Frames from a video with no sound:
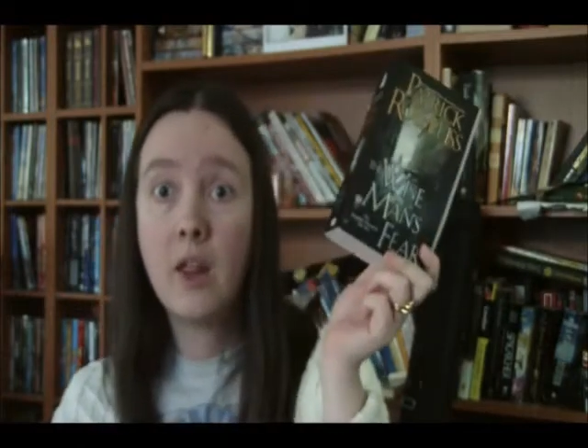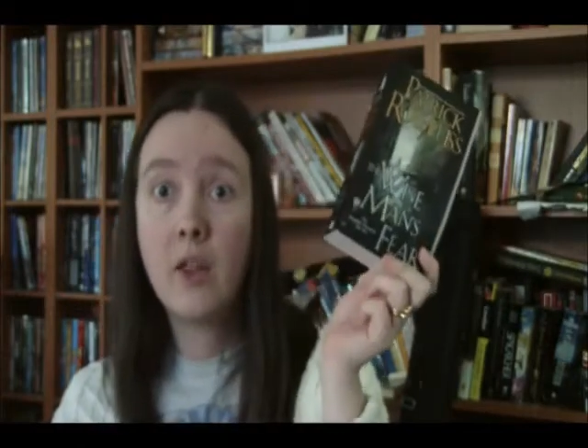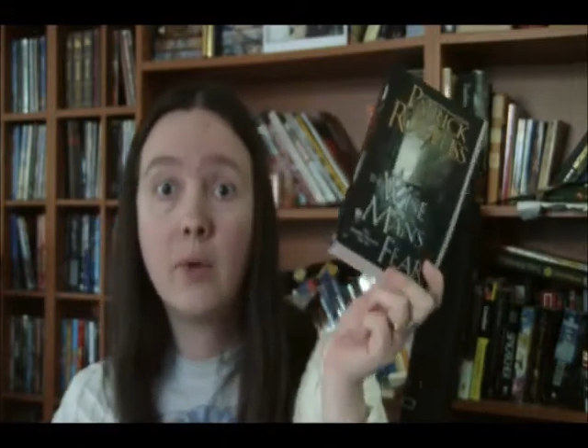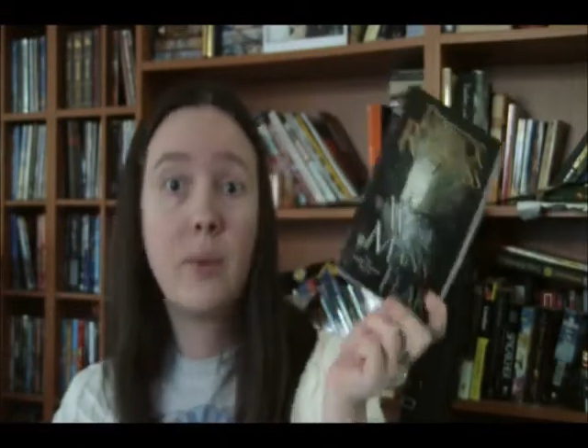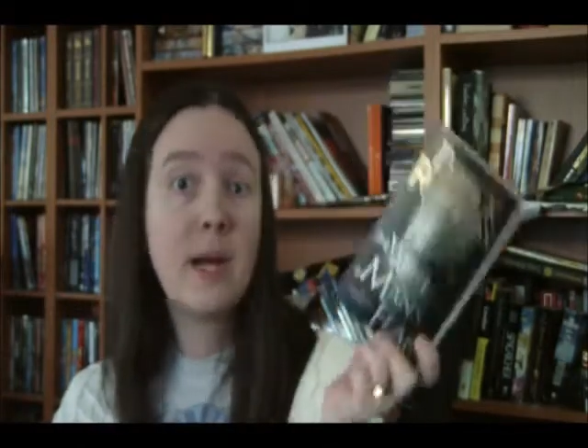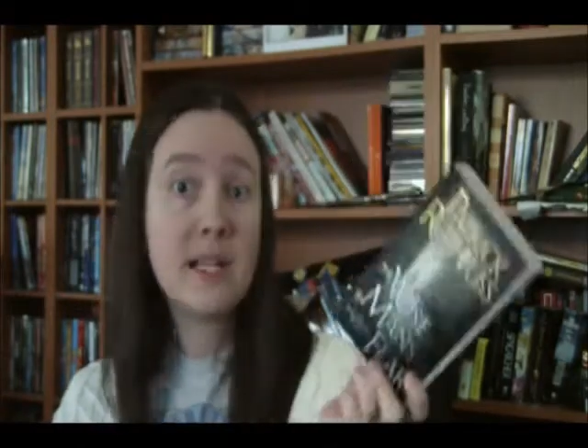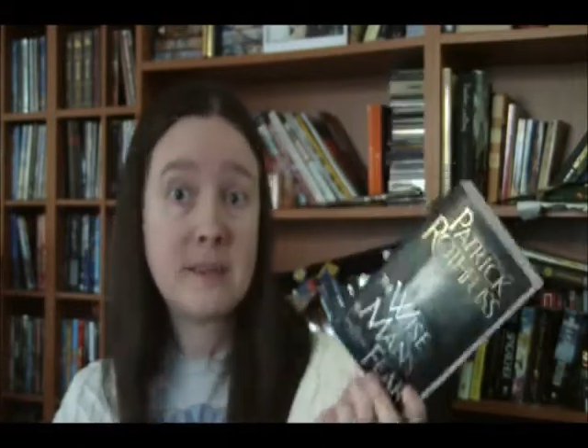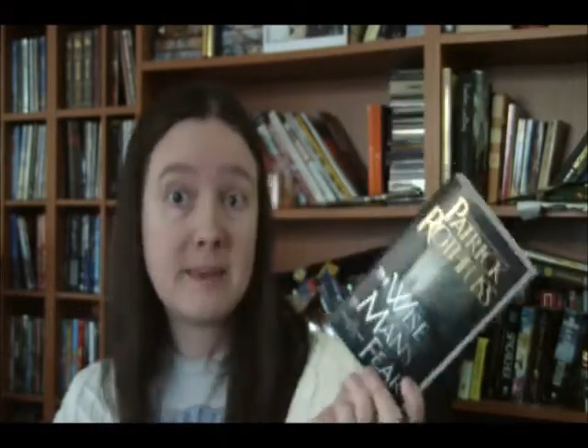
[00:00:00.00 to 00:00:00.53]
The
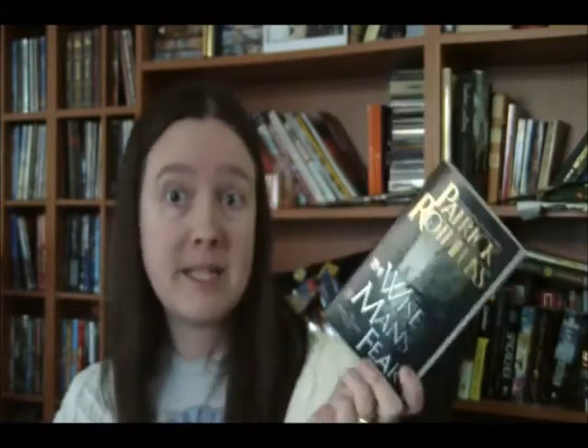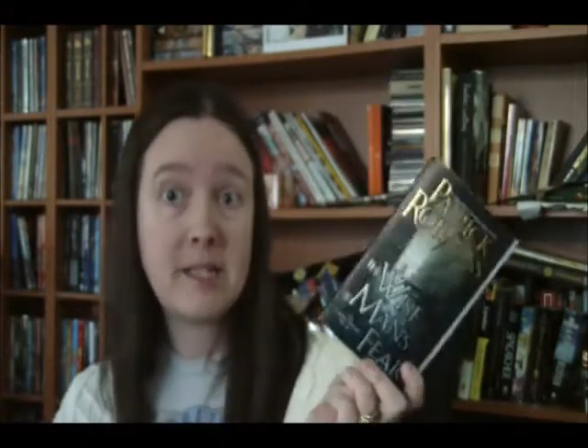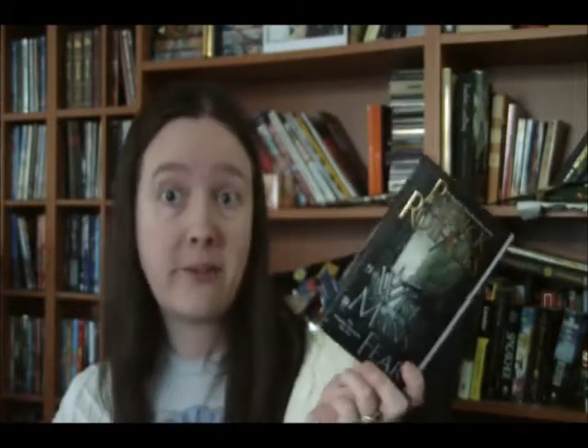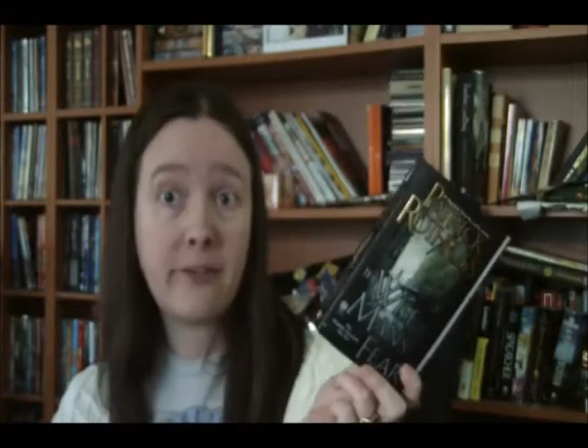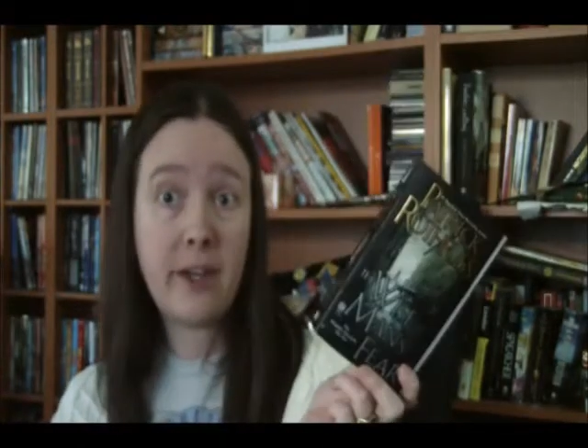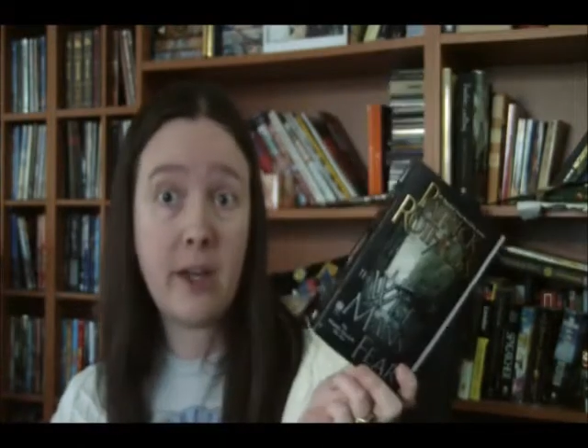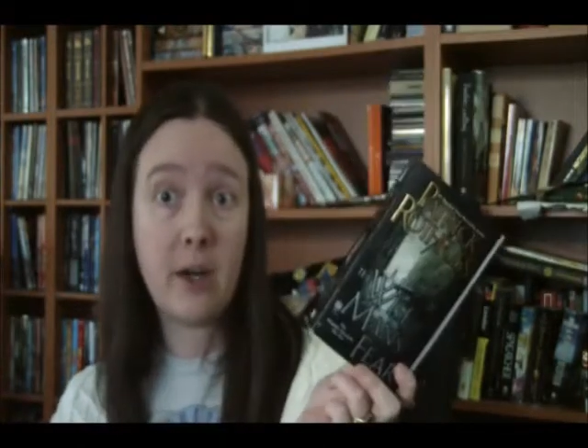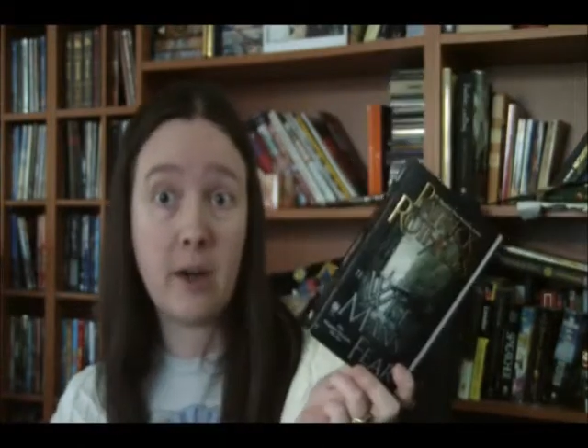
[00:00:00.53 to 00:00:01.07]
Wise Man's
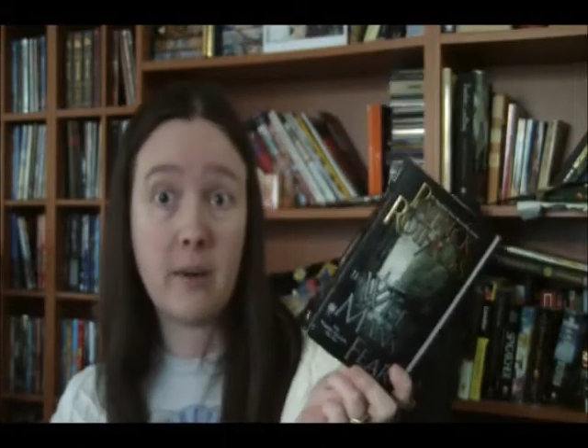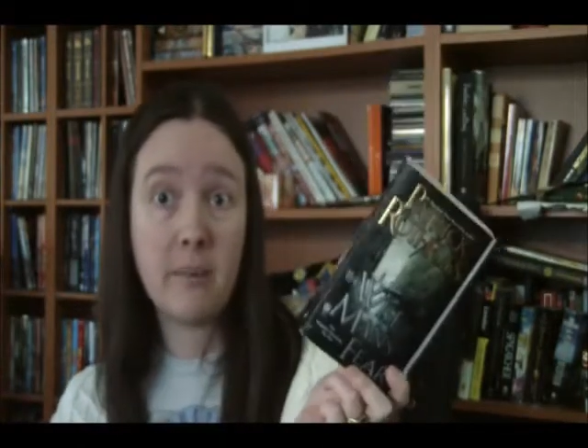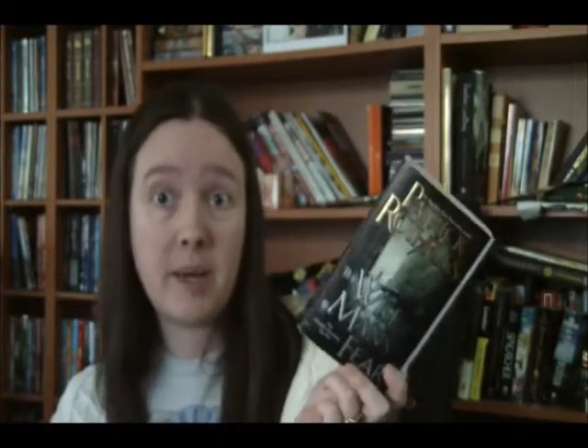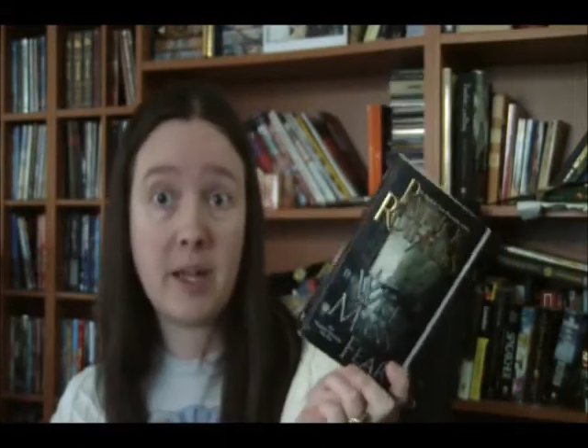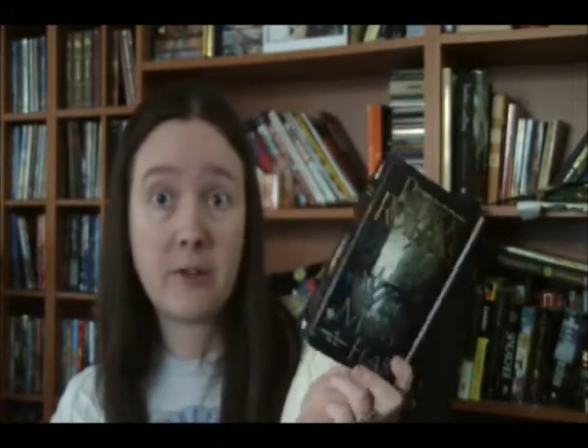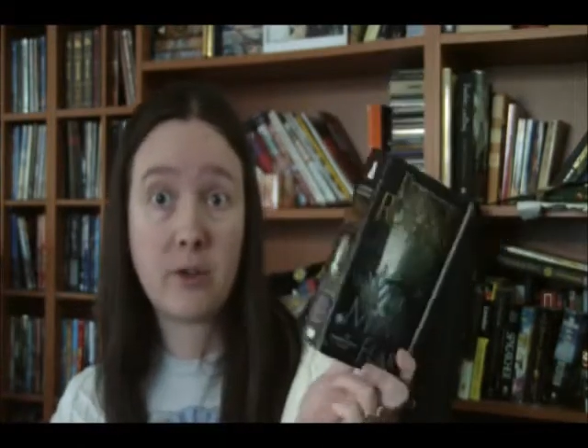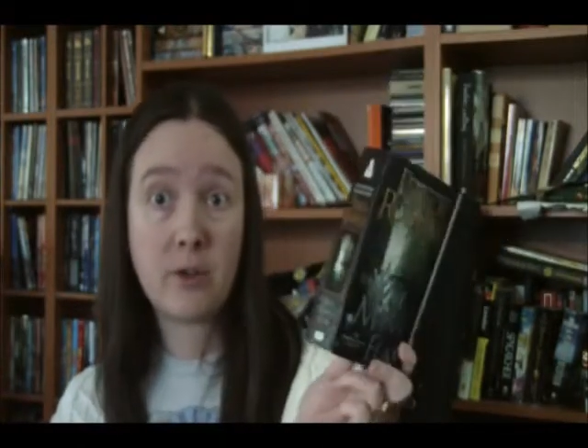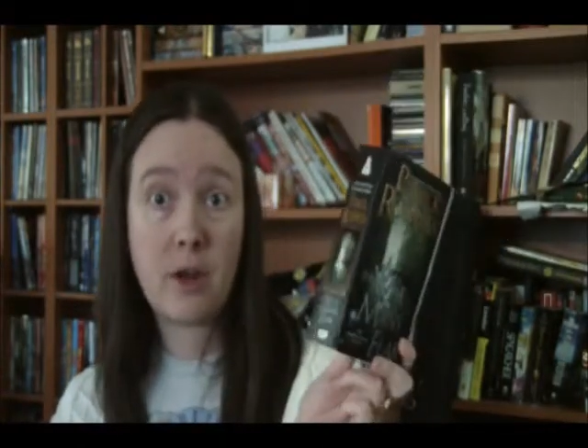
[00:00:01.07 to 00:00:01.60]
Fear,
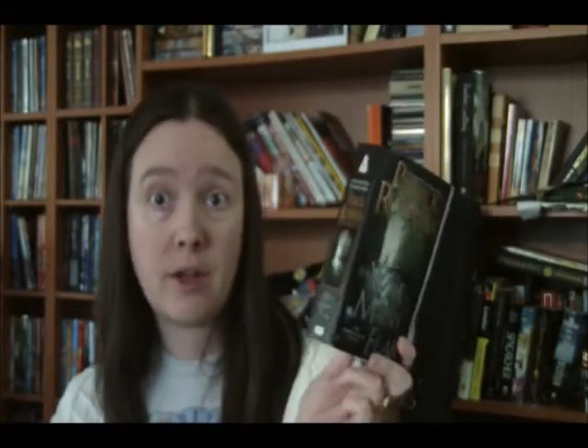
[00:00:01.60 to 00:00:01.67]
Patrick